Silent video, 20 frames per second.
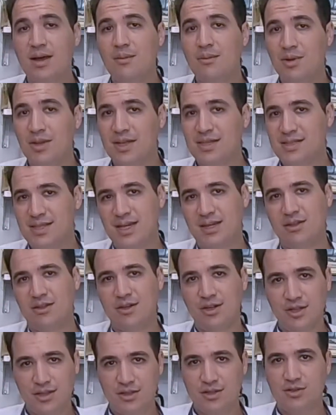But let's take a
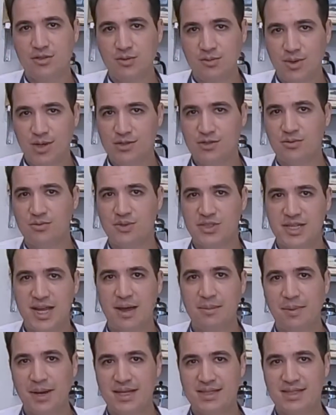look at the two mushrooms
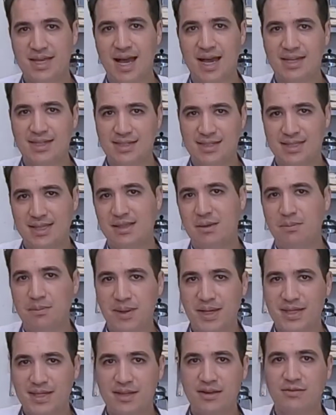side by side to see the
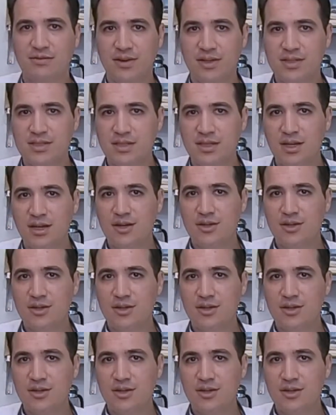big difference,